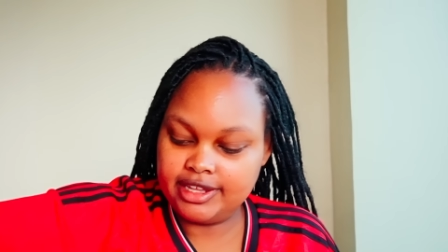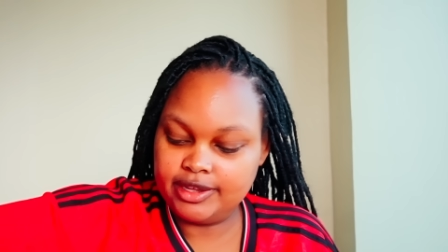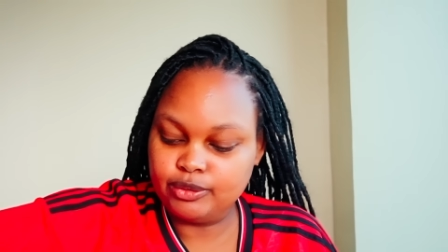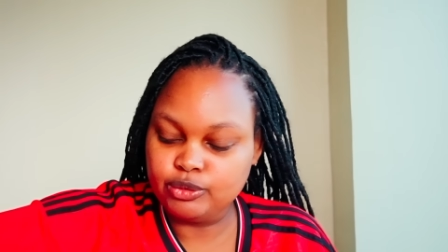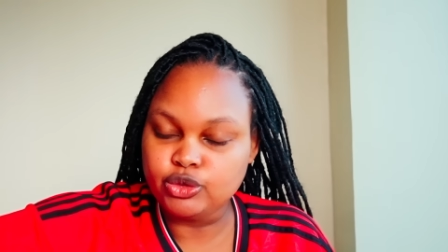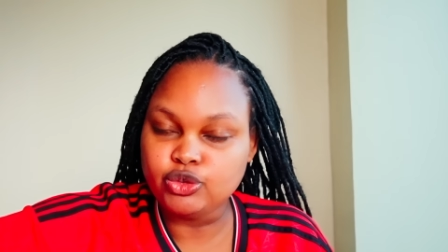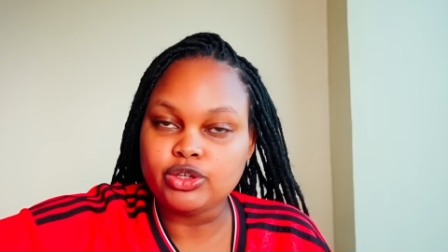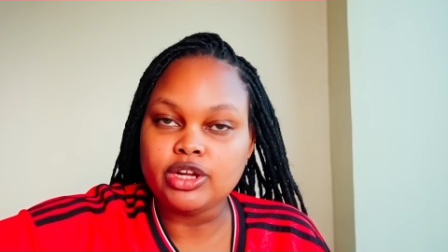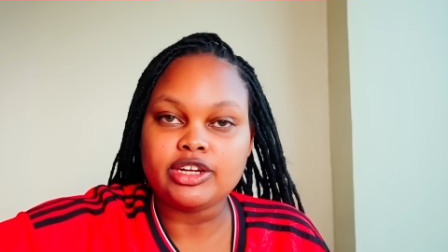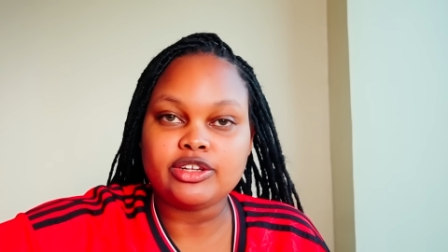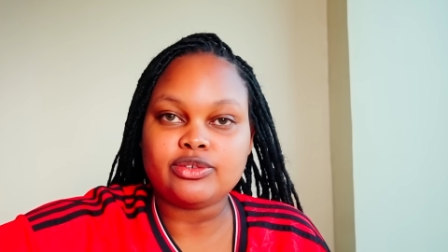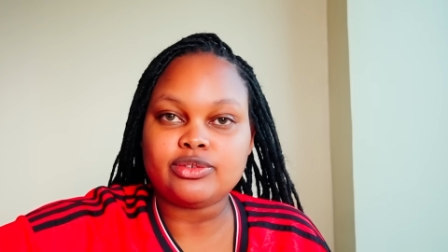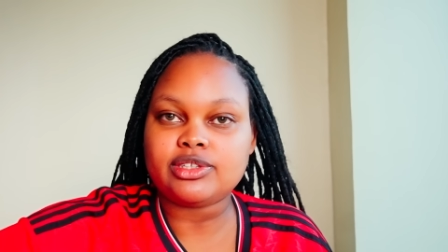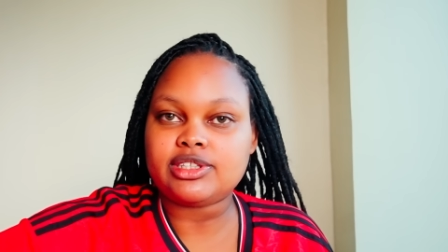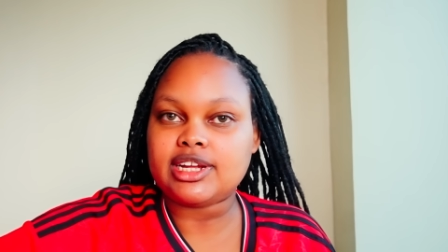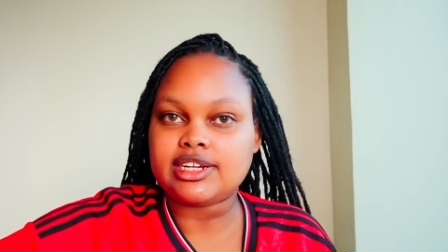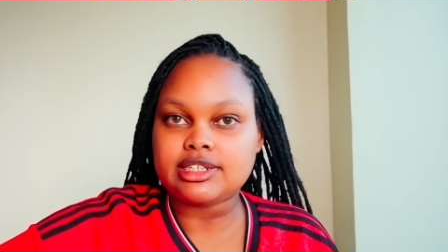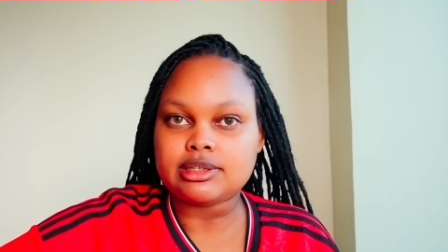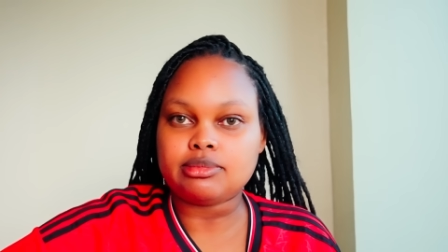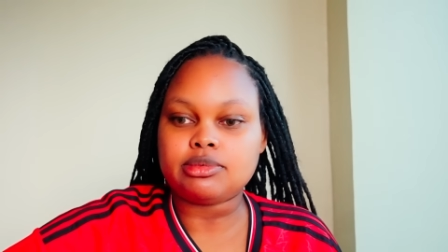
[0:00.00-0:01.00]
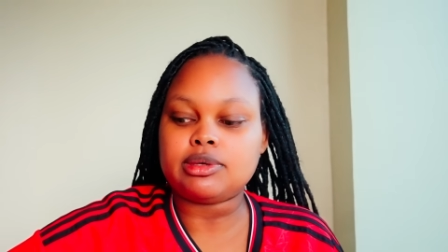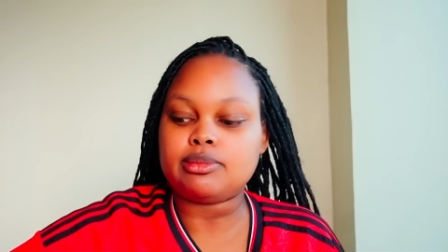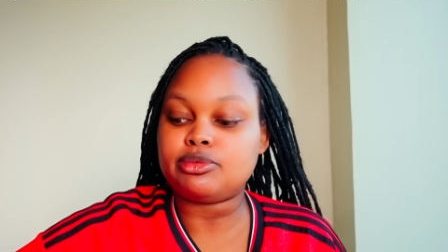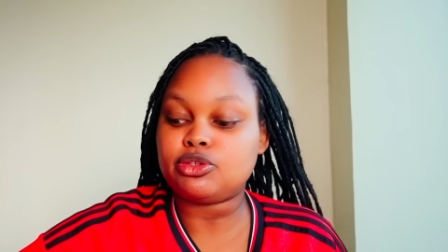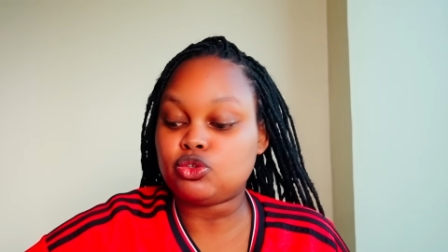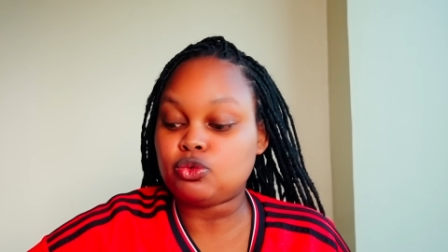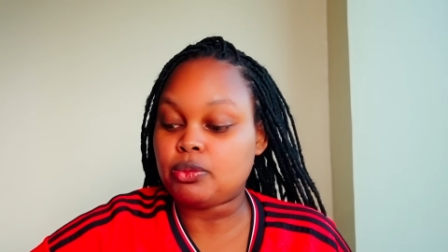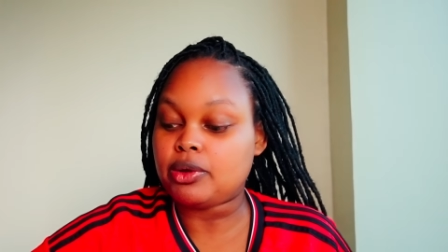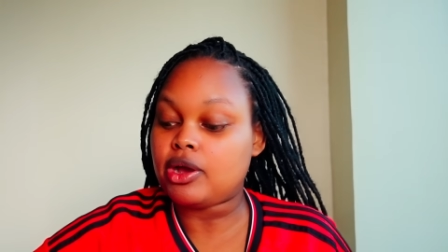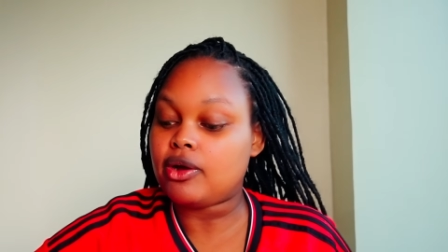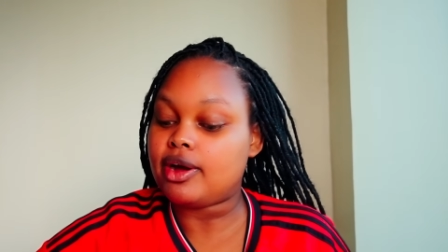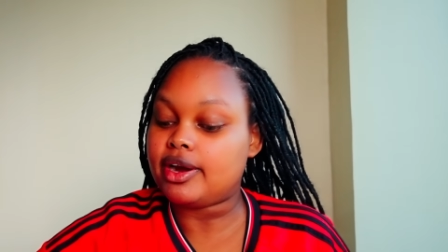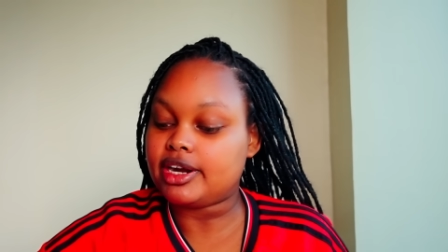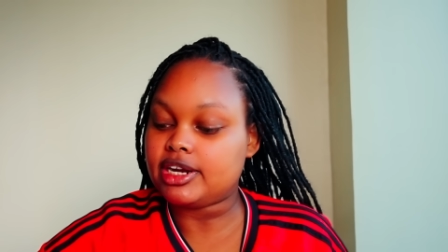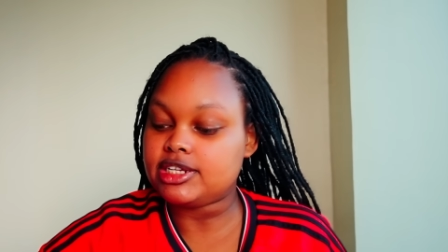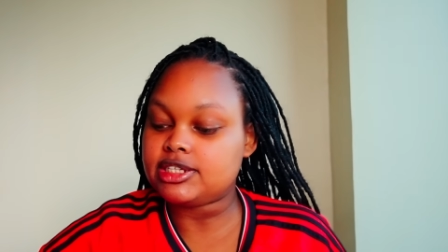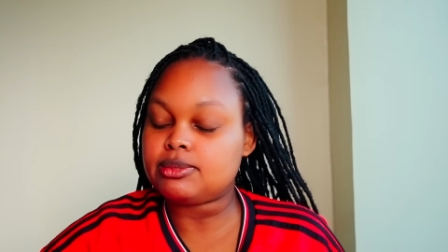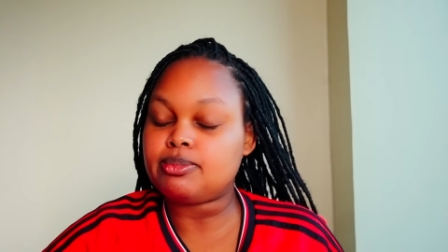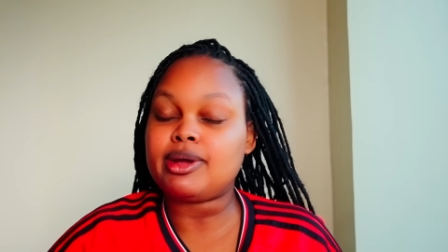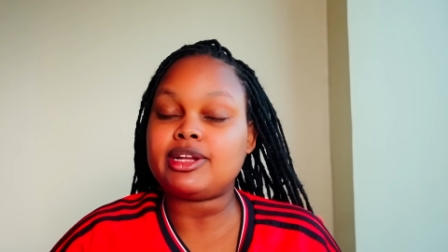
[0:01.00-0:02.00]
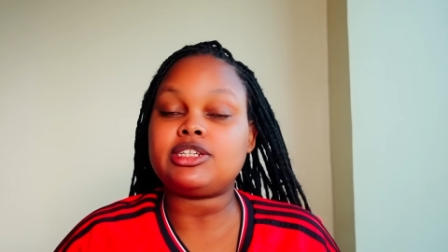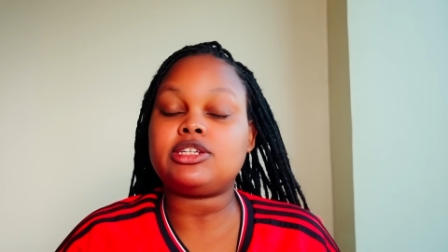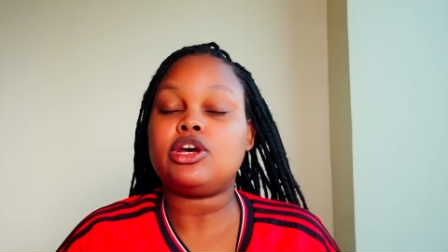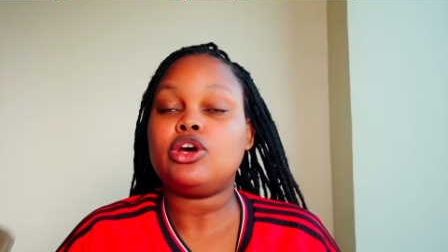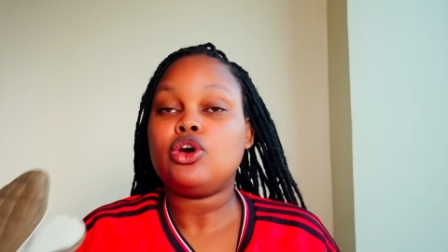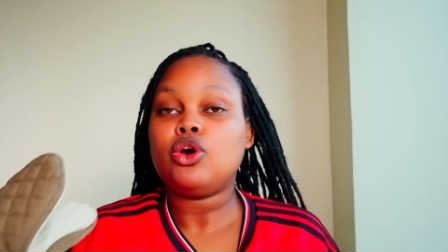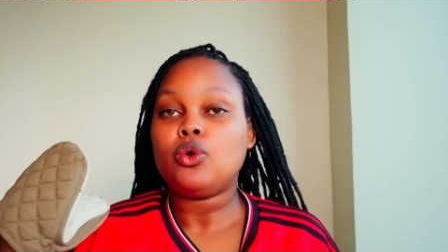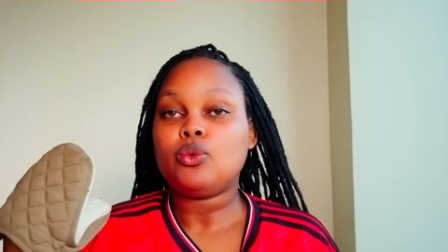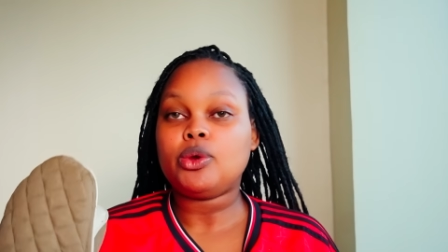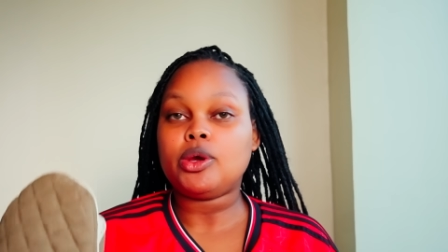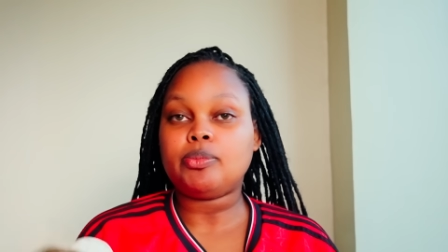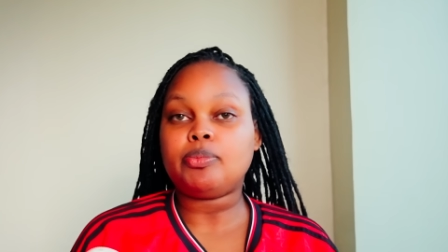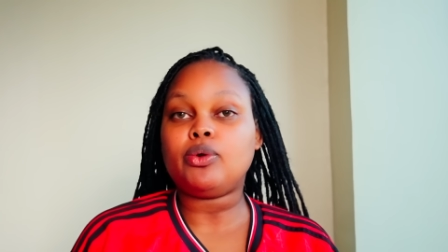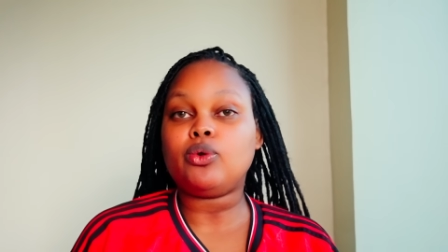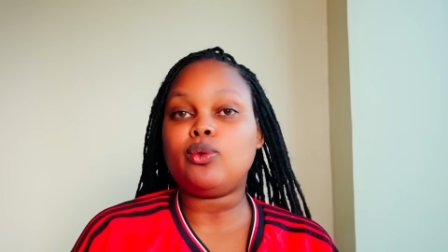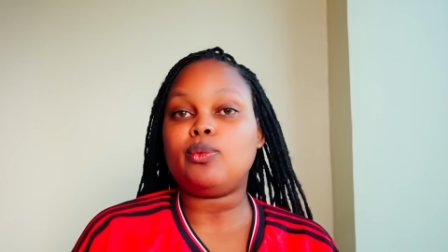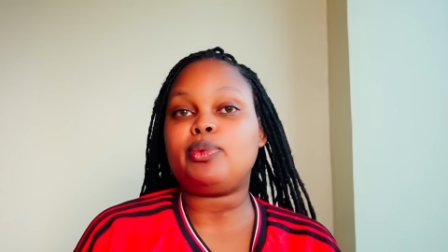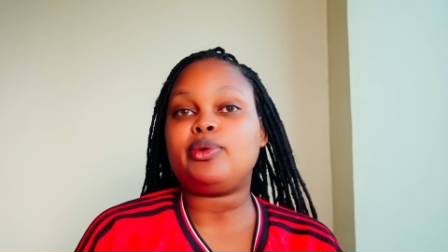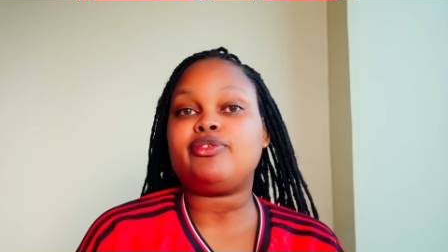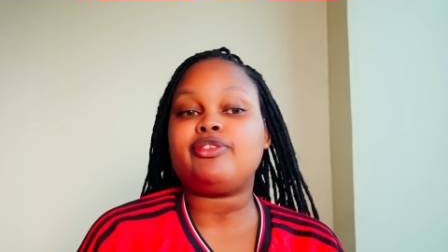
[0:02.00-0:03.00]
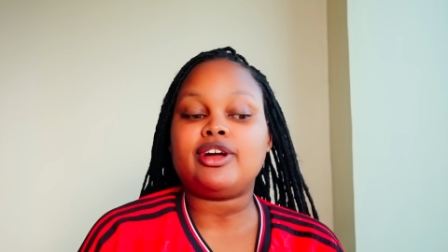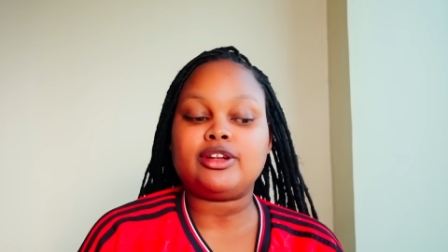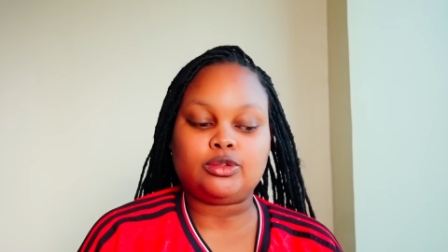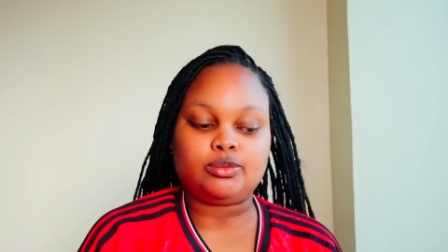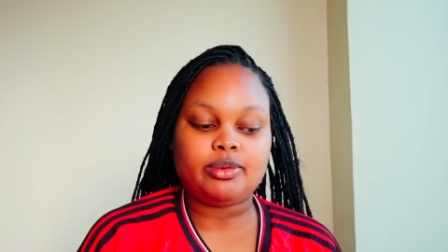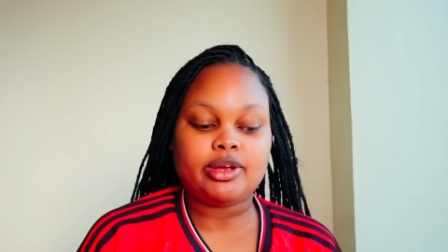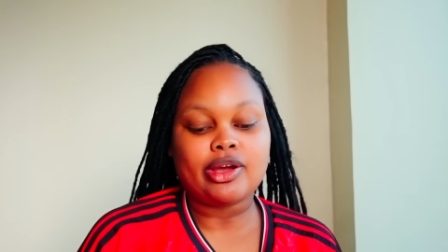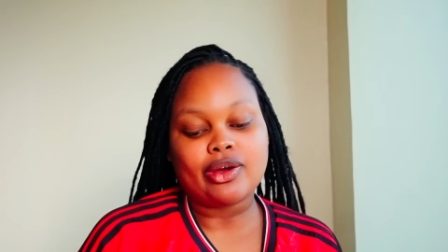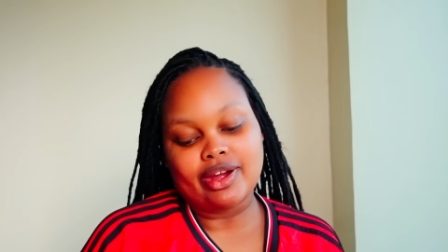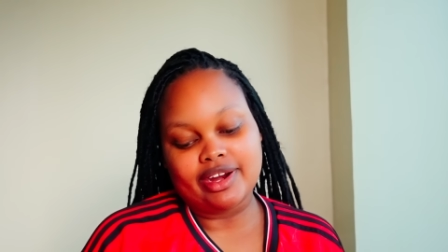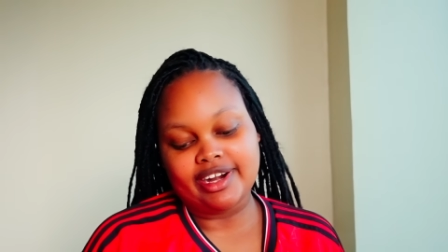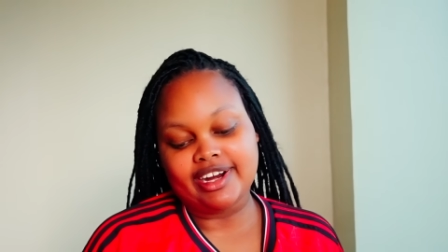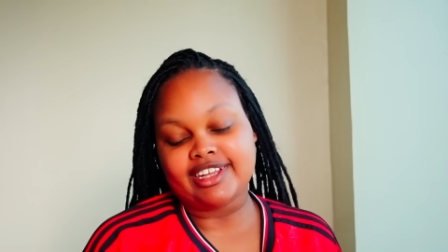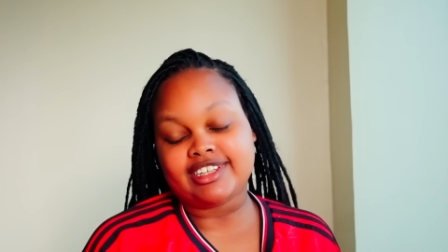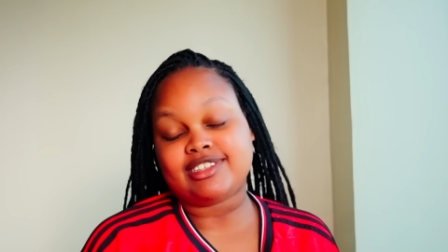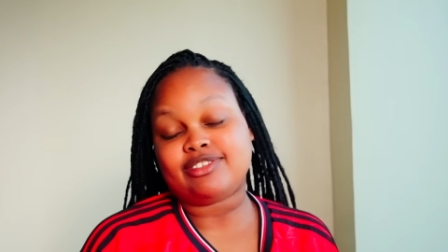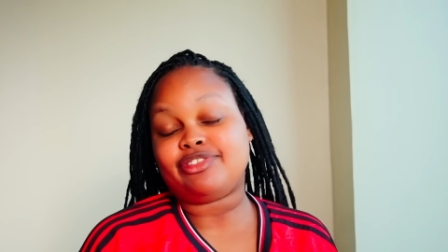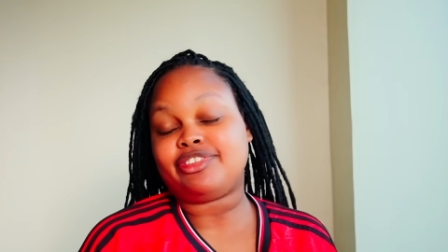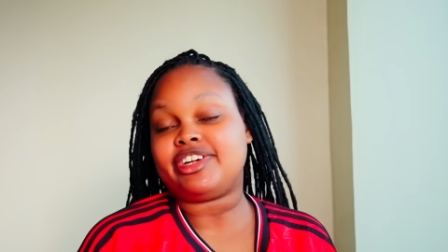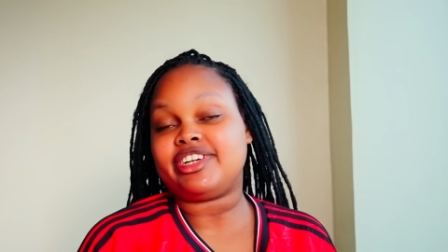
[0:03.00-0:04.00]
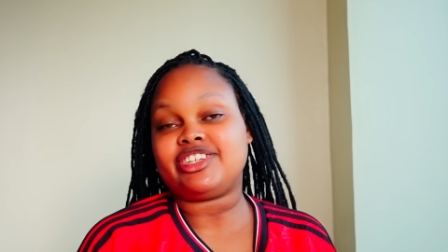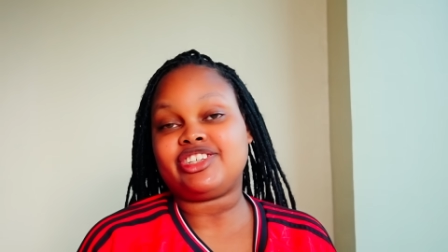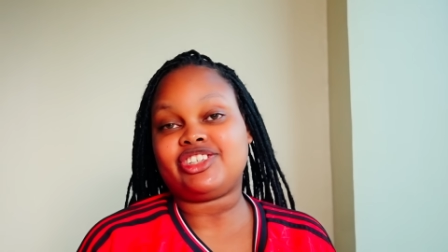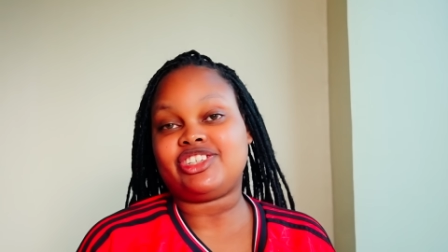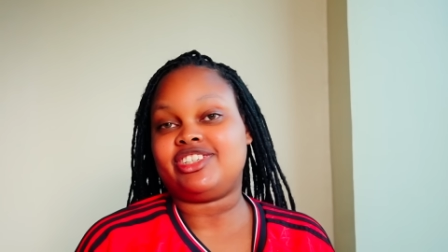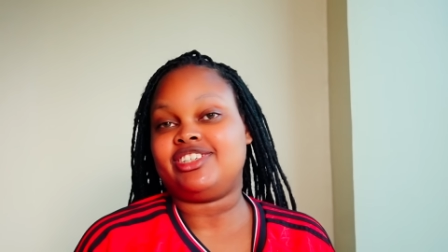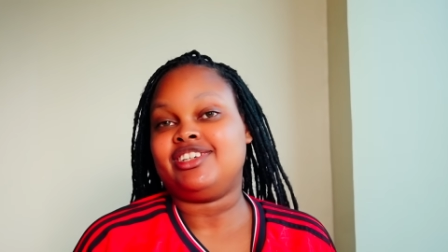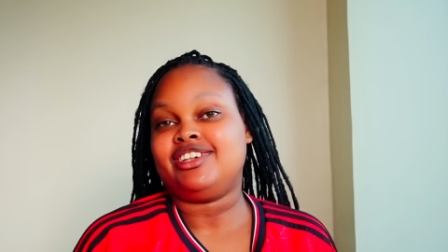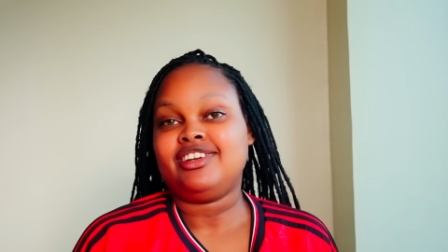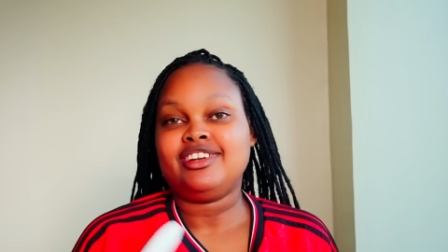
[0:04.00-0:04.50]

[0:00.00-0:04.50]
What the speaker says: We usually use that sometimes to make our rice, but we people who prefer to make our rice fresh